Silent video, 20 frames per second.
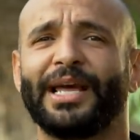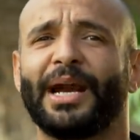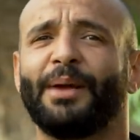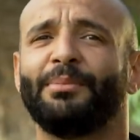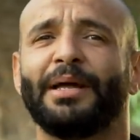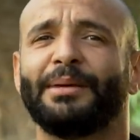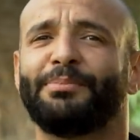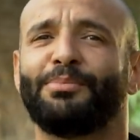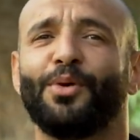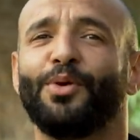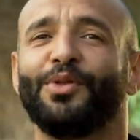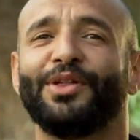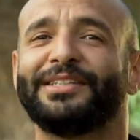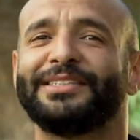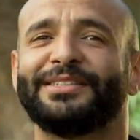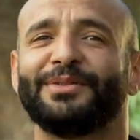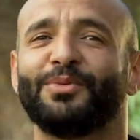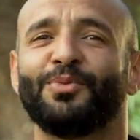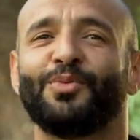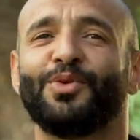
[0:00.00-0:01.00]
And I'm like, bro,
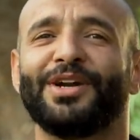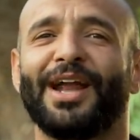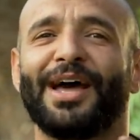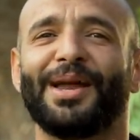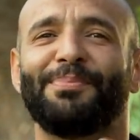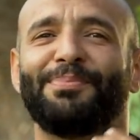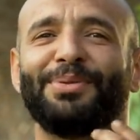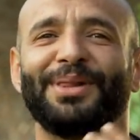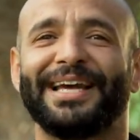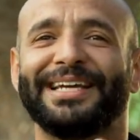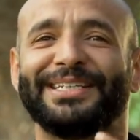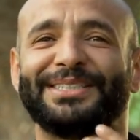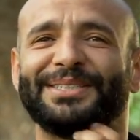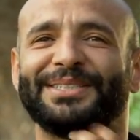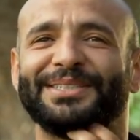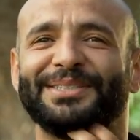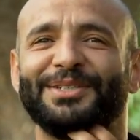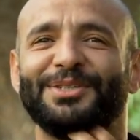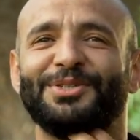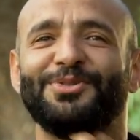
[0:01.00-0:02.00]
we're not a
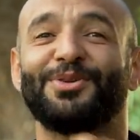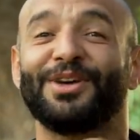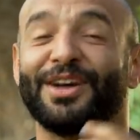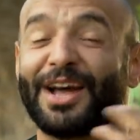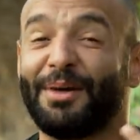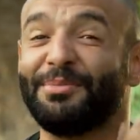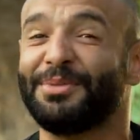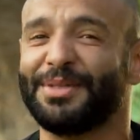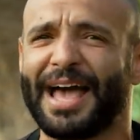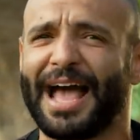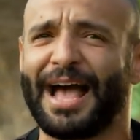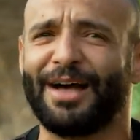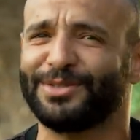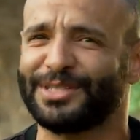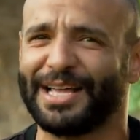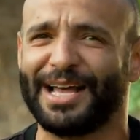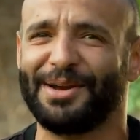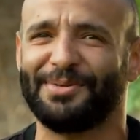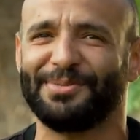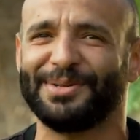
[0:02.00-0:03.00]
place. You can come to the house,
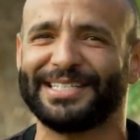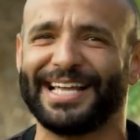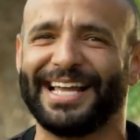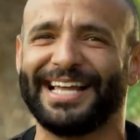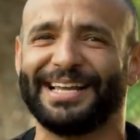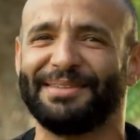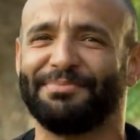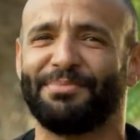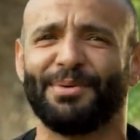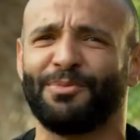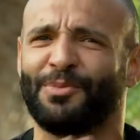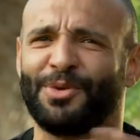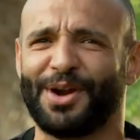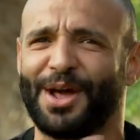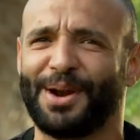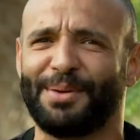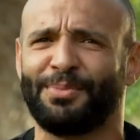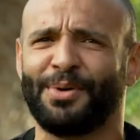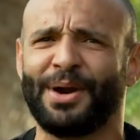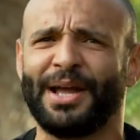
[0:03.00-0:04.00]
Alan West Island, but we're
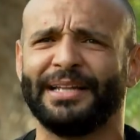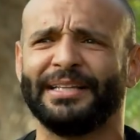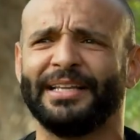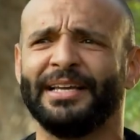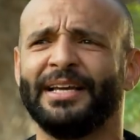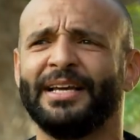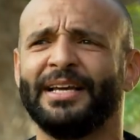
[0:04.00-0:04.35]
not a brand.